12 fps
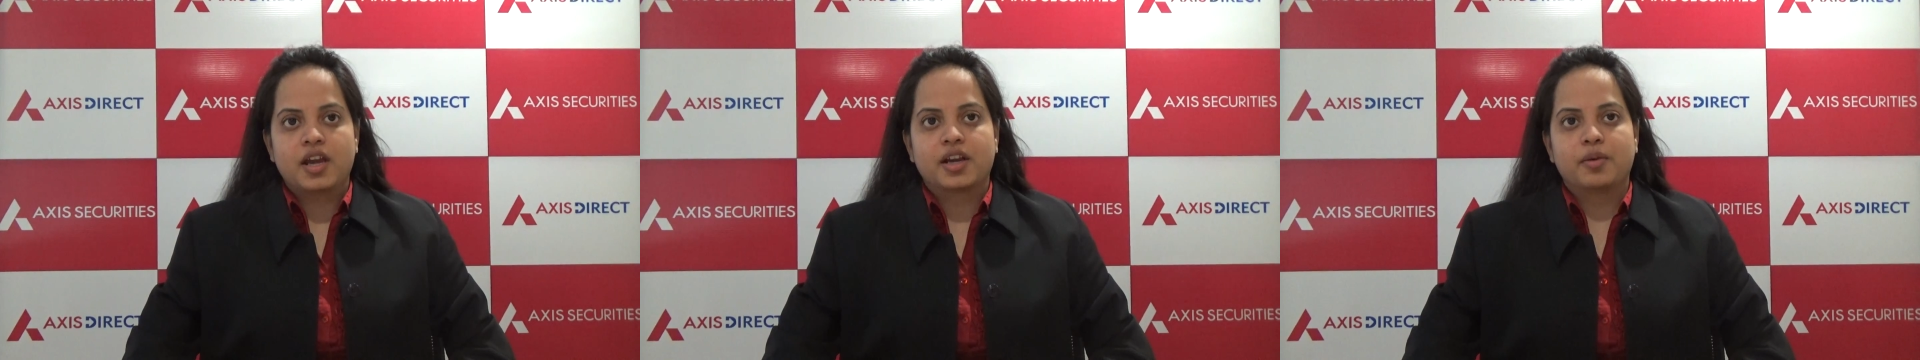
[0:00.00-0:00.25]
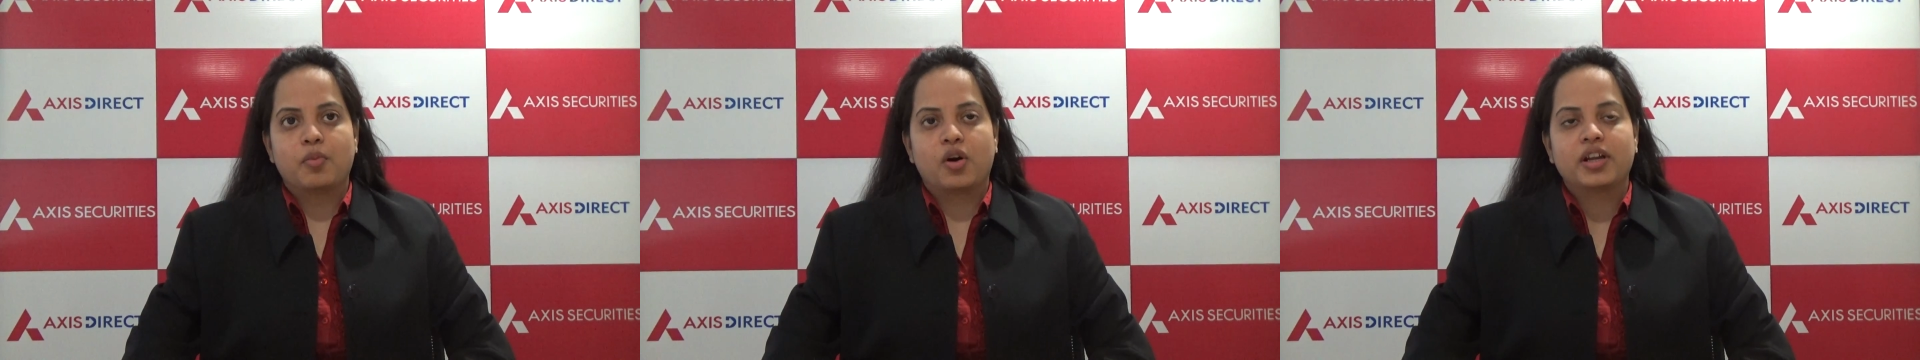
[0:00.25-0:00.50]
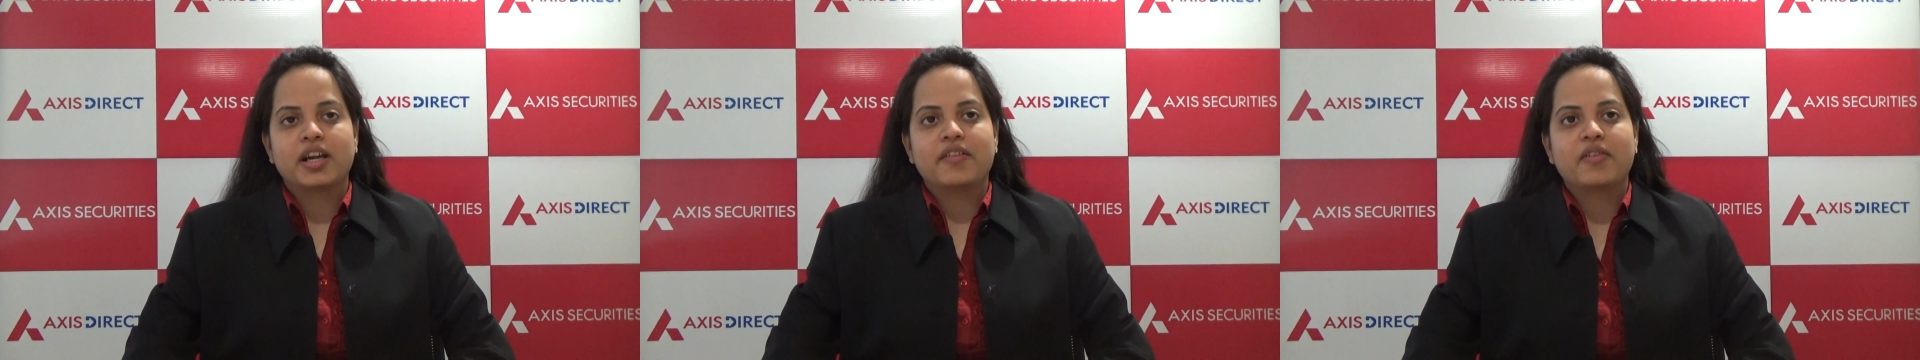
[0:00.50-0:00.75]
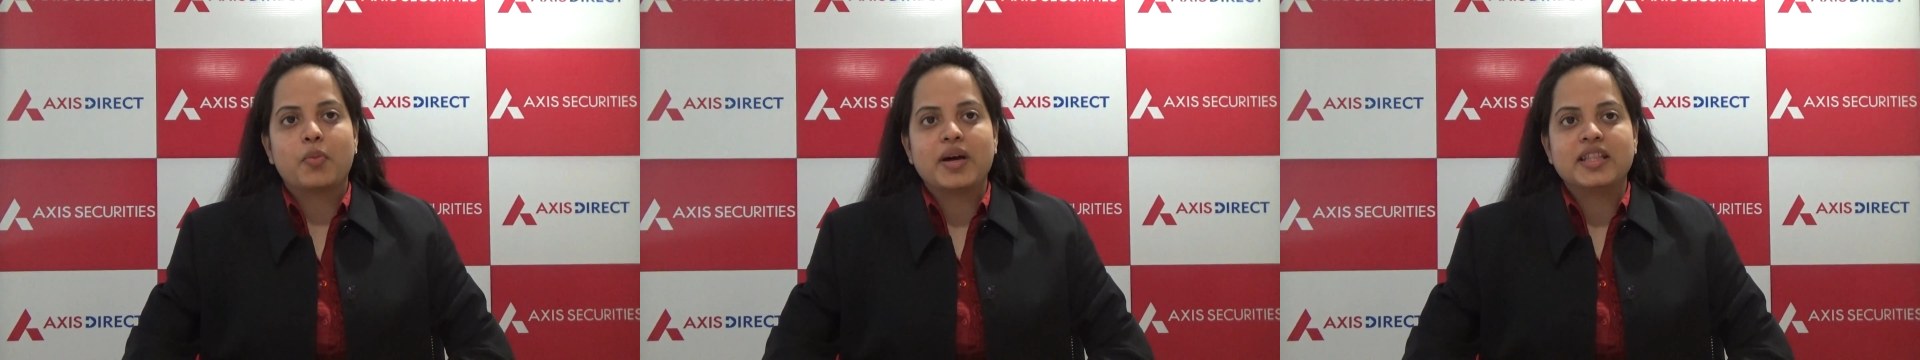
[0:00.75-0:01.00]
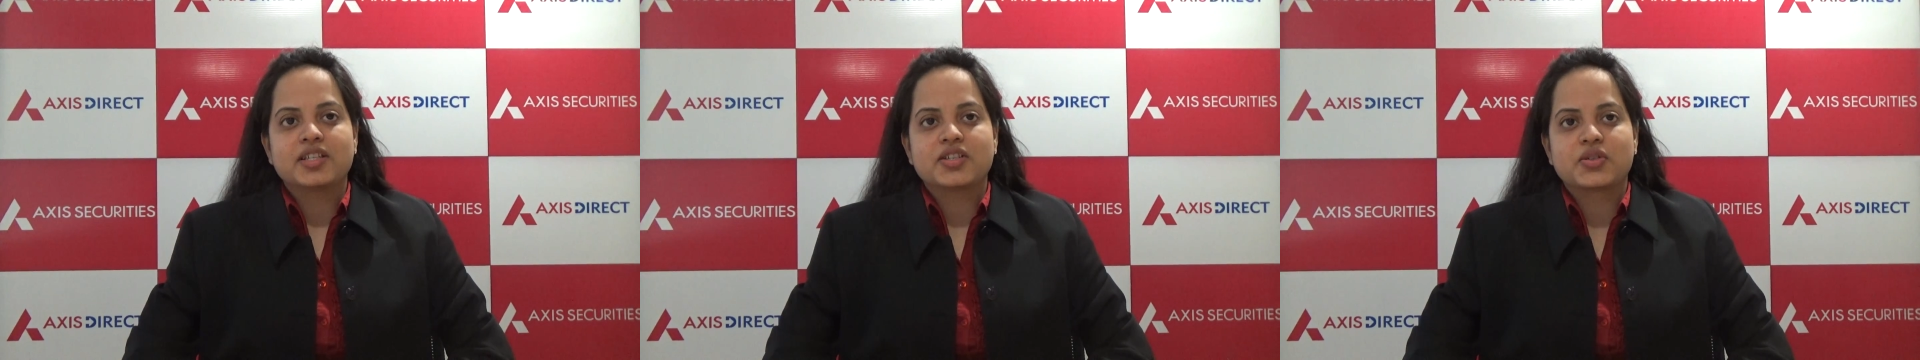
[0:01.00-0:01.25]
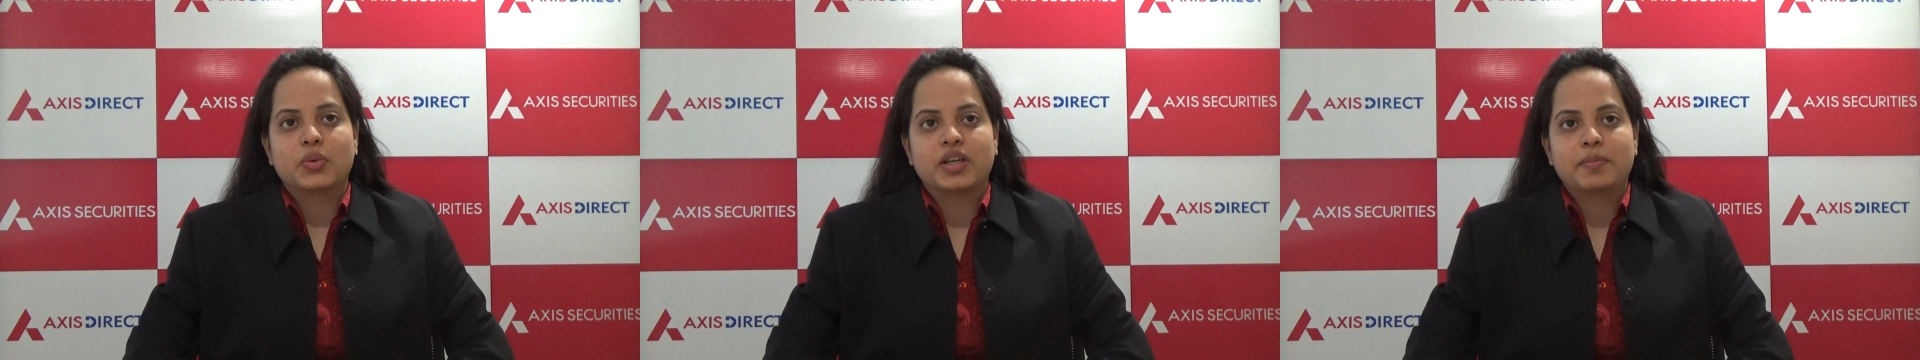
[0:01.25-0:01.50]
Good morning everyone, this
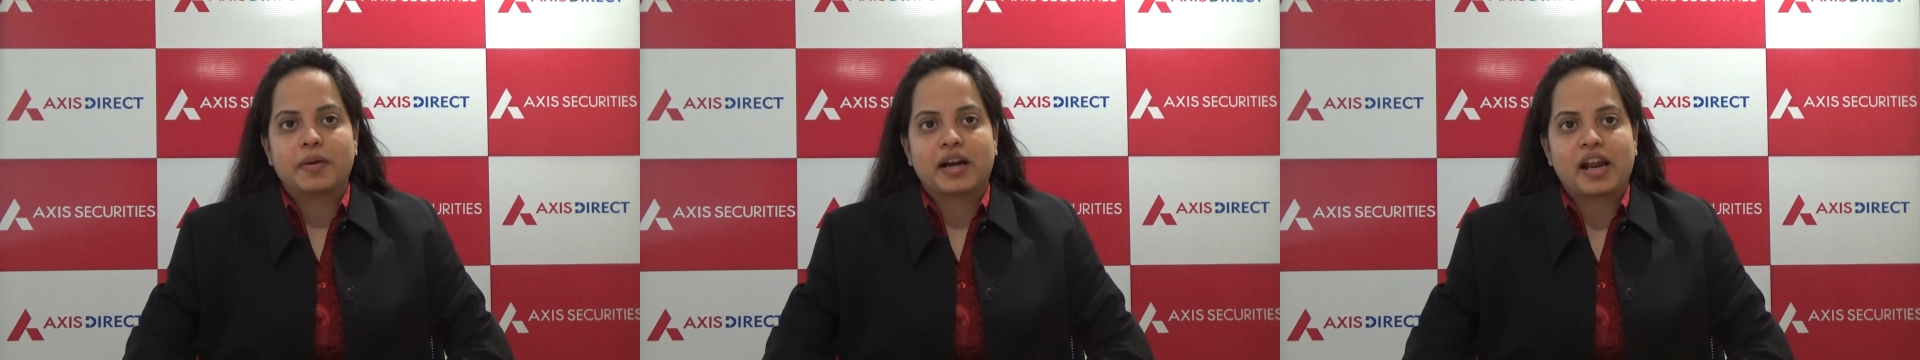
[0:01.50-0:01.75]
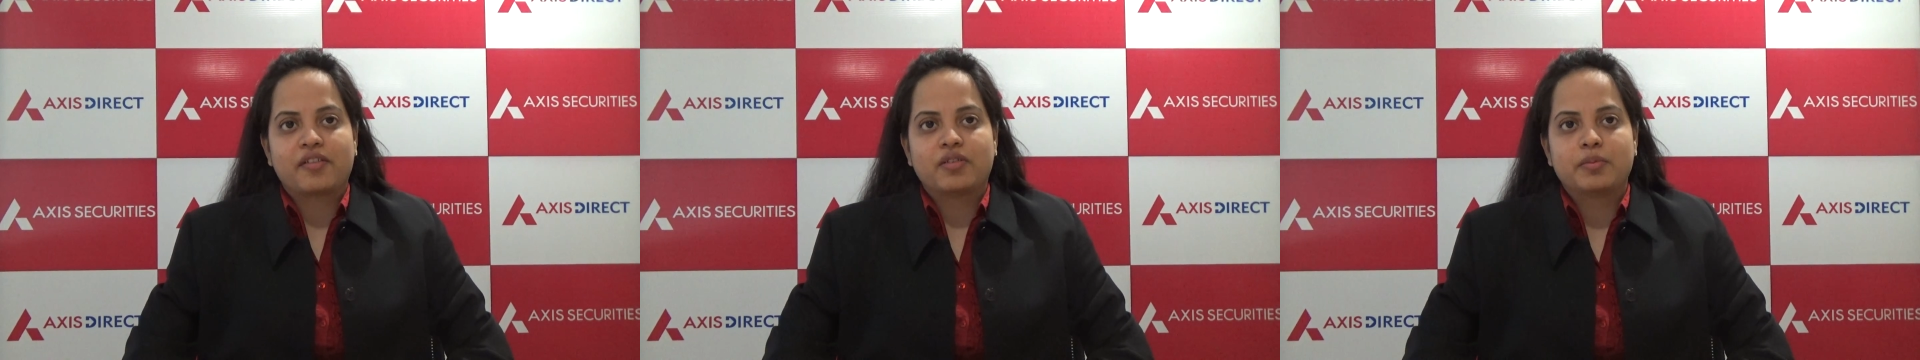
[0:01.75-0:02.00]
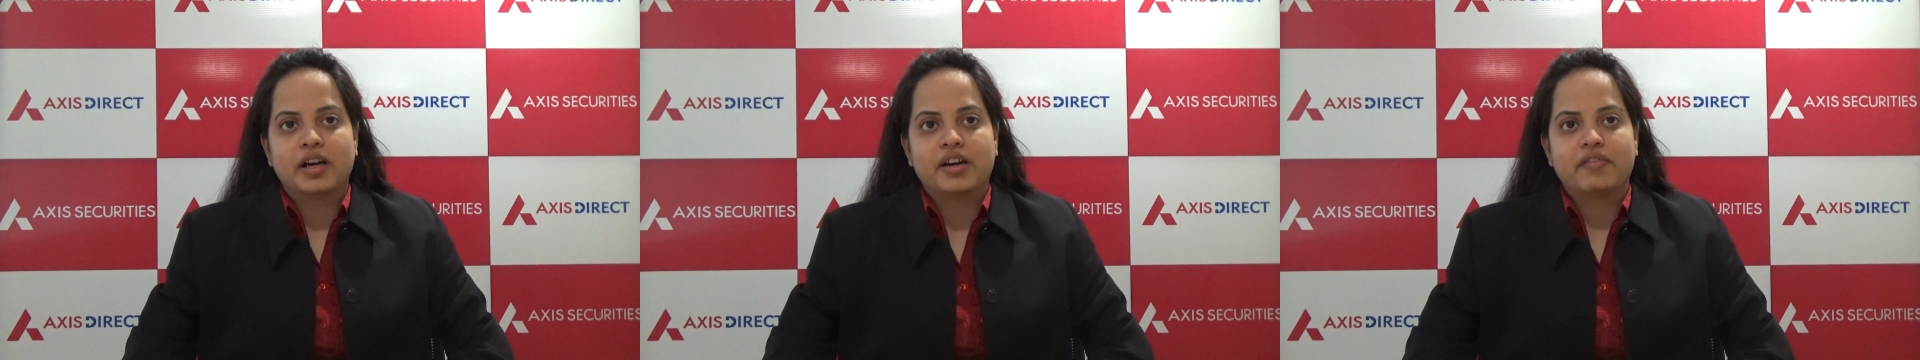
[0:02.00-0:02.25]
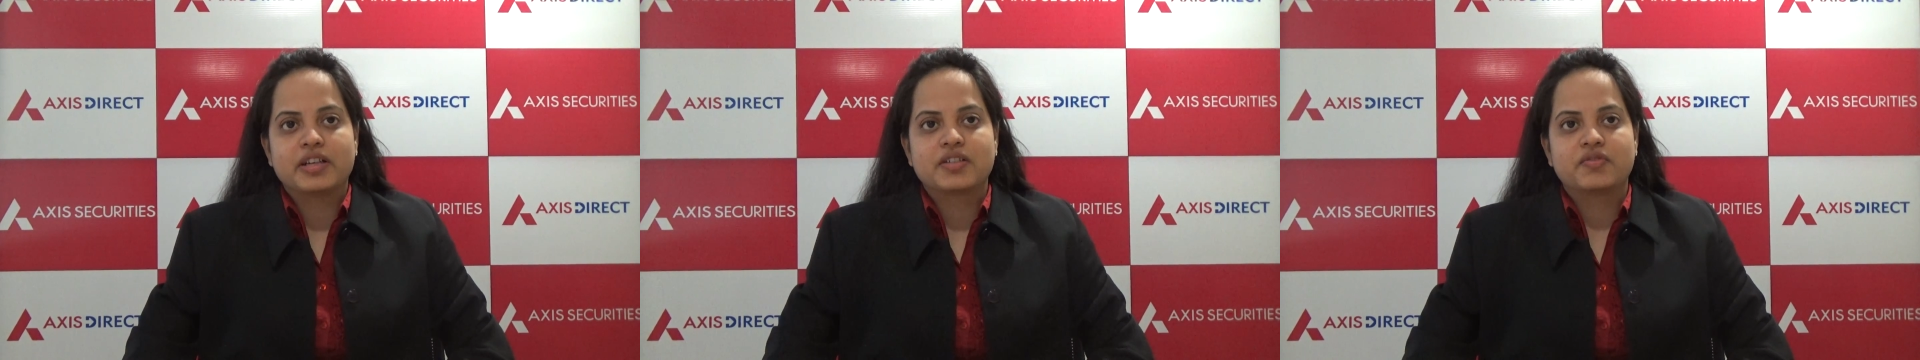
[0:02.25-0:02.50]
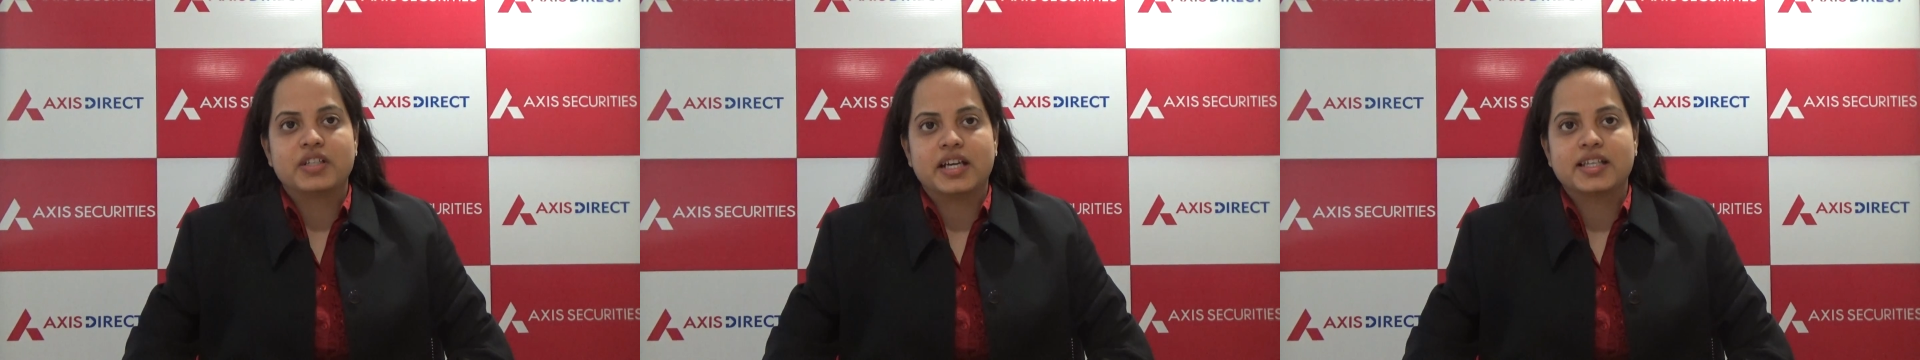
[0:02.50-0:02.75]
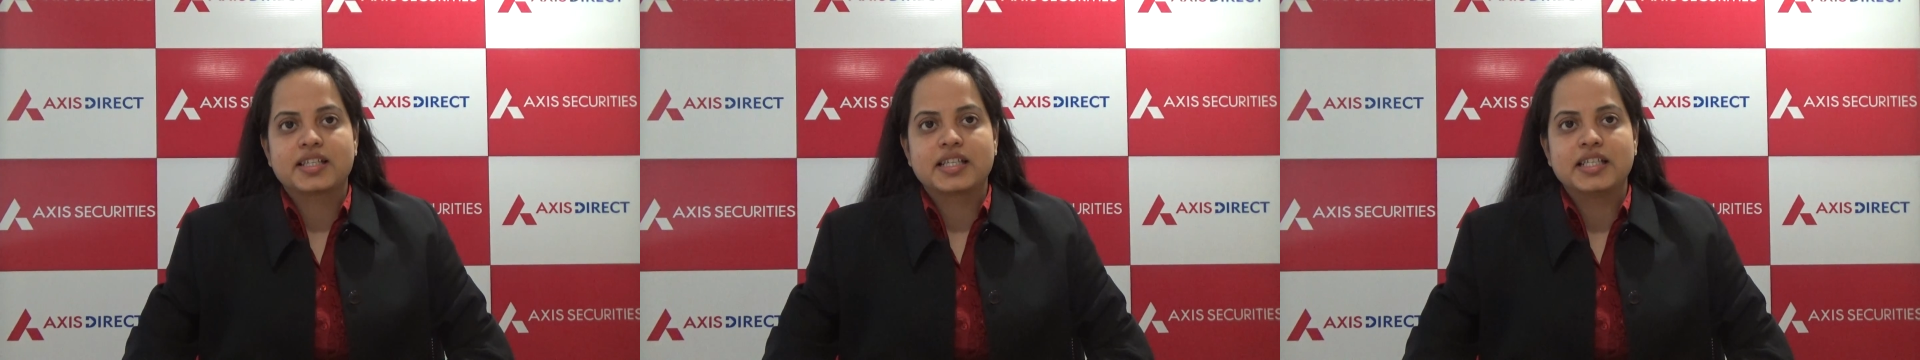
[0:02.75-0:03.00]
is Soni Patnaik from Derivative
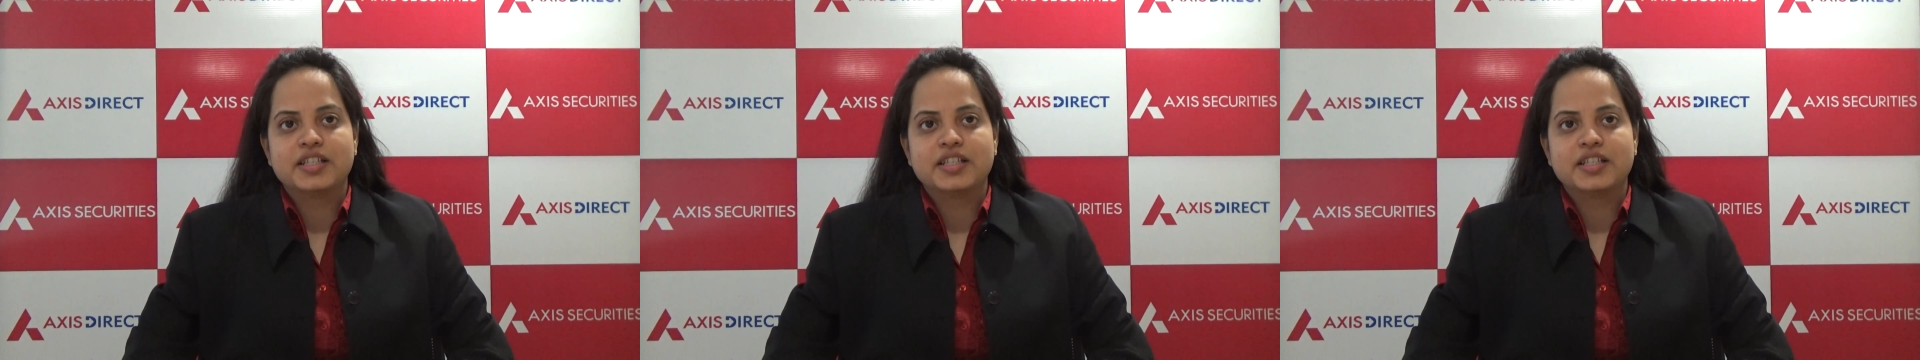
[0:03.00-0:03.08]
Desk.